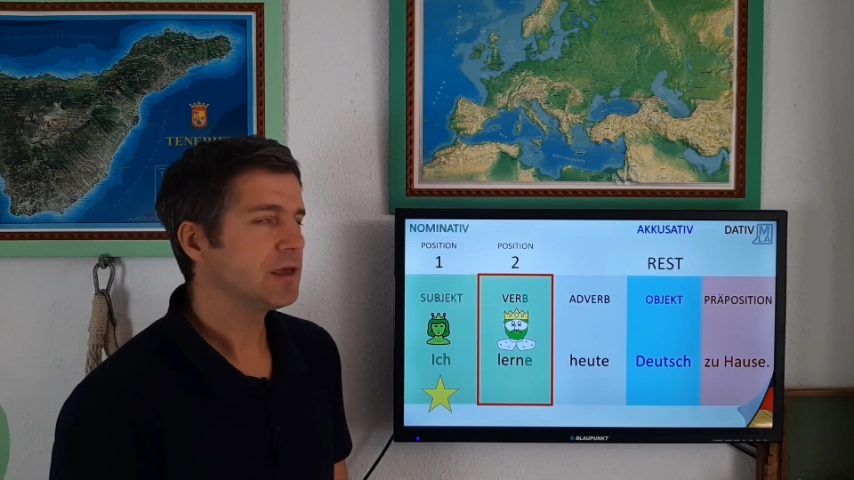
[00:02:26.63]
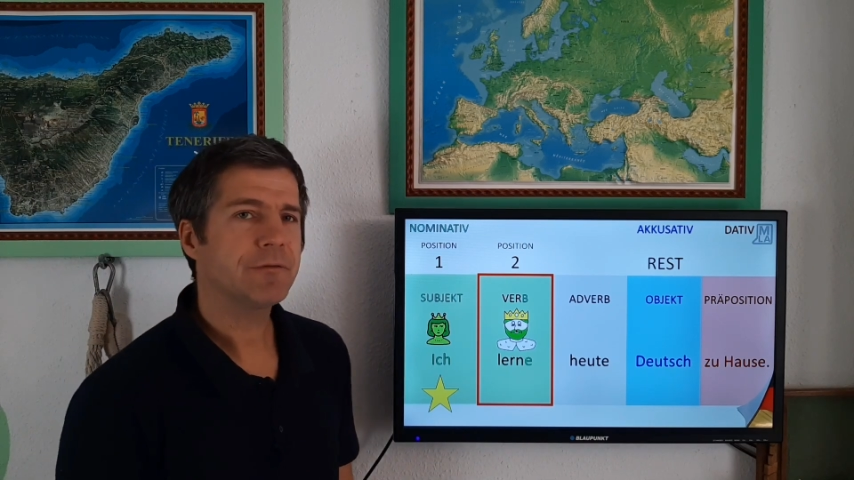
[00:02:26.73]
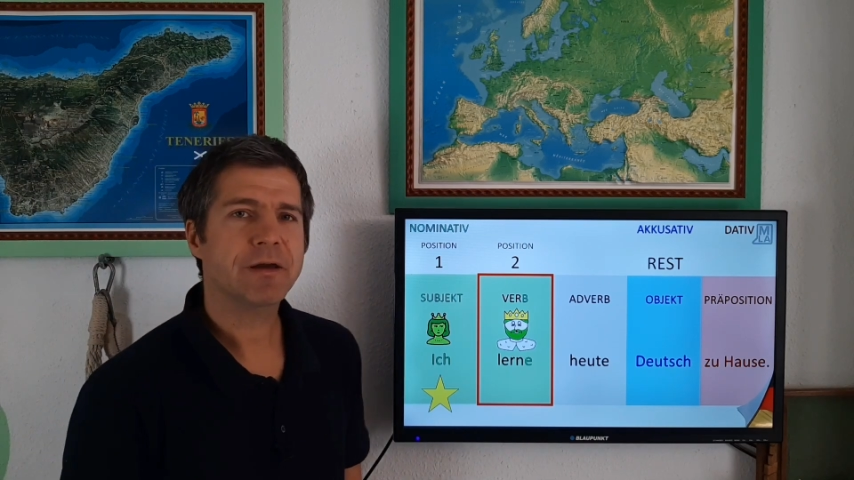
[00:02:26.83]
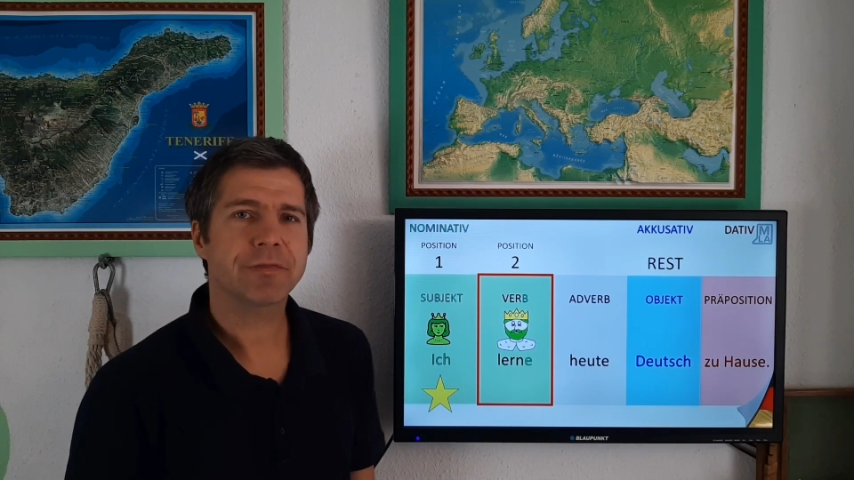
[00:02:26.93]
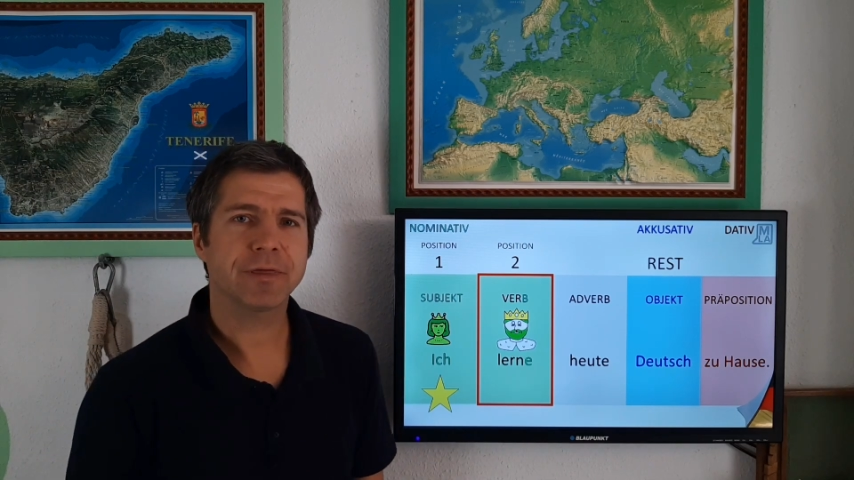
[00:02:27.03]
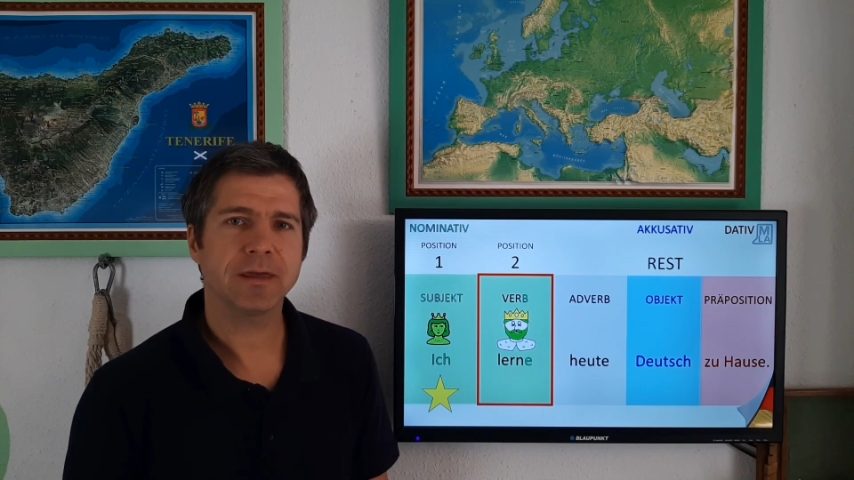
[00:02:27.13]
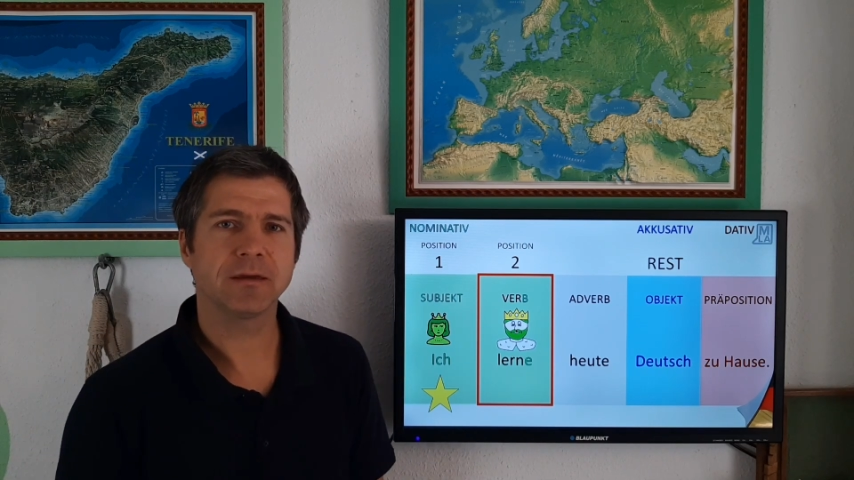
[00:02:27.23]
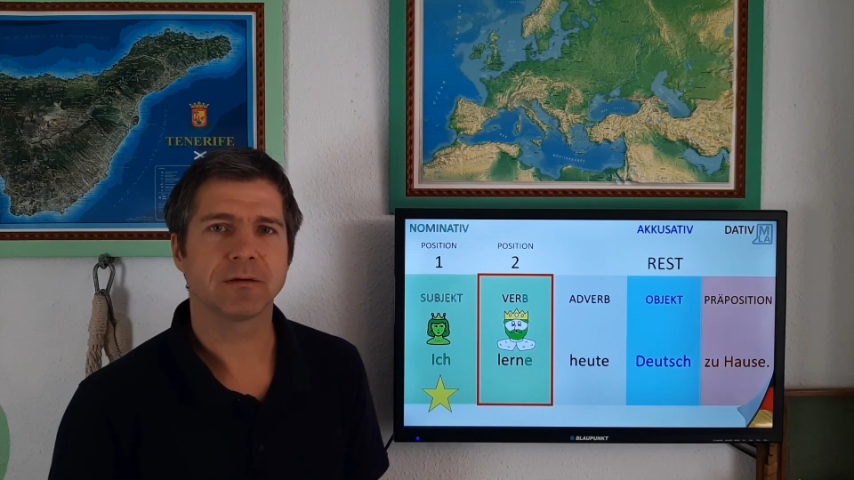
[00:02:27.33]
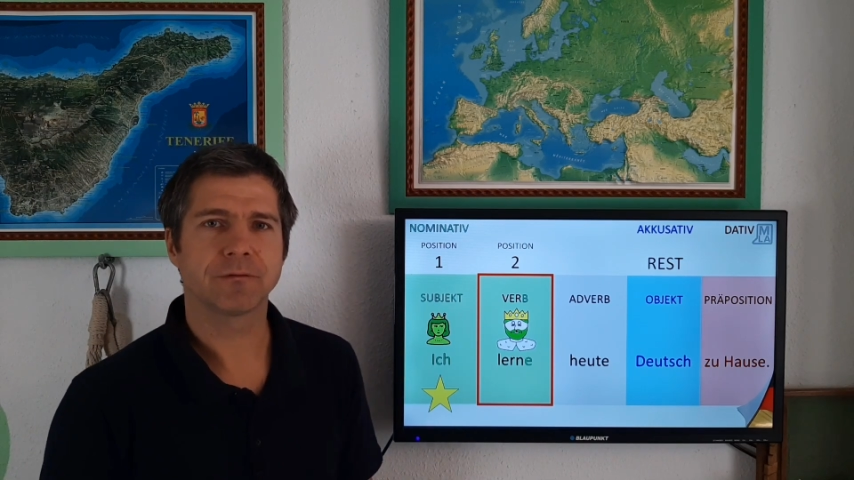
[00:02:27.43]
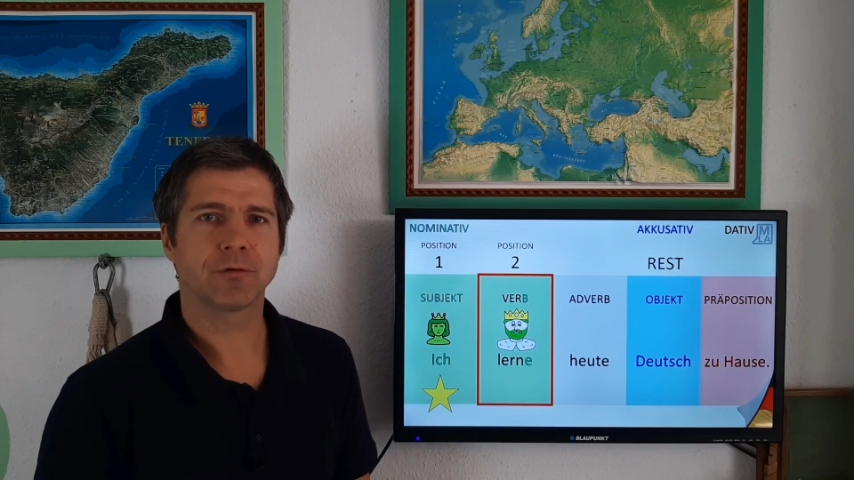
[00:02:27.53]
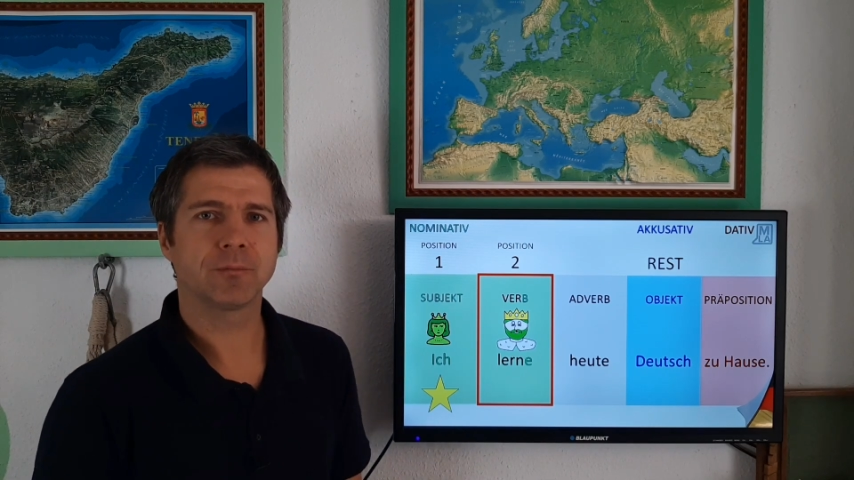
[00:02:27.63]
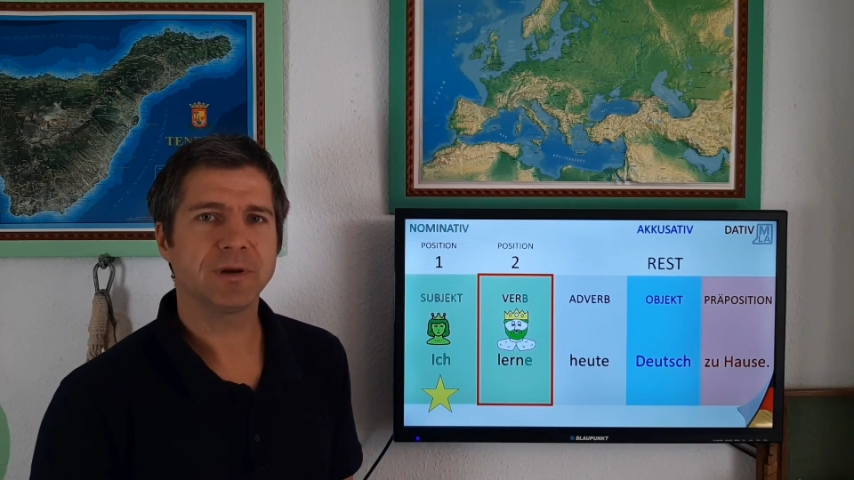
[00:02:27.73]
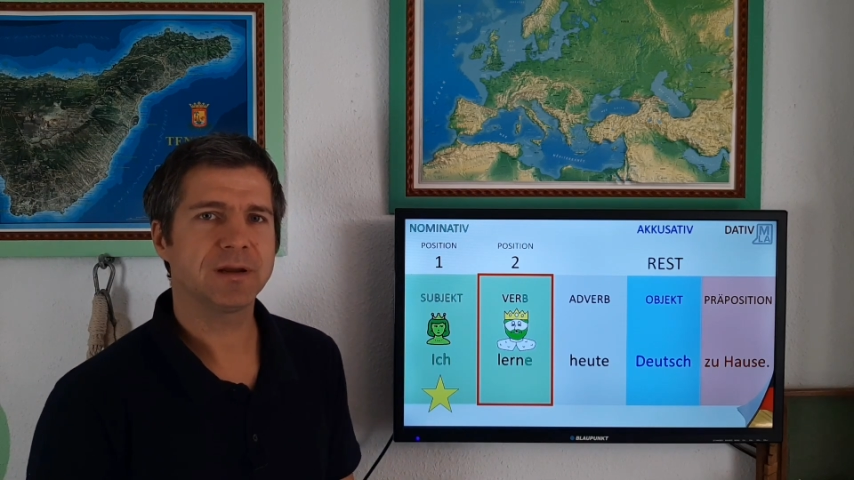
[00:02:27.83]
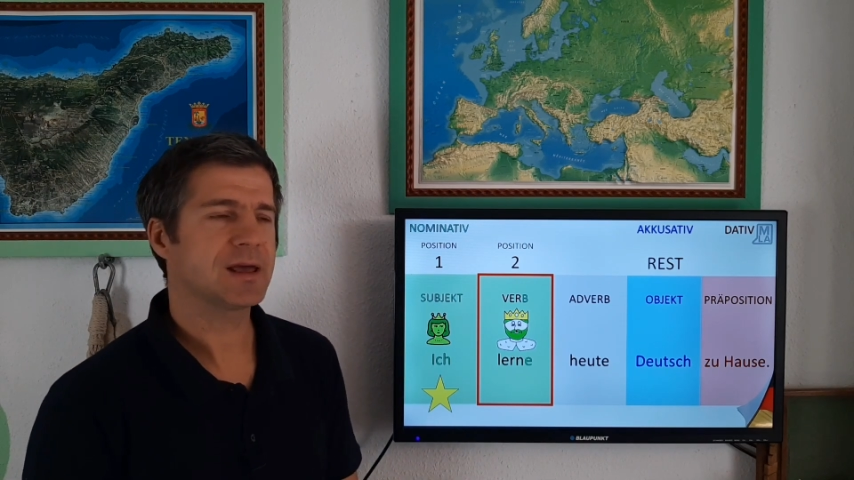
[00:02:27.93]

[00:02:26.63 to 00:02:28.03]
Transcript: If I think, for me,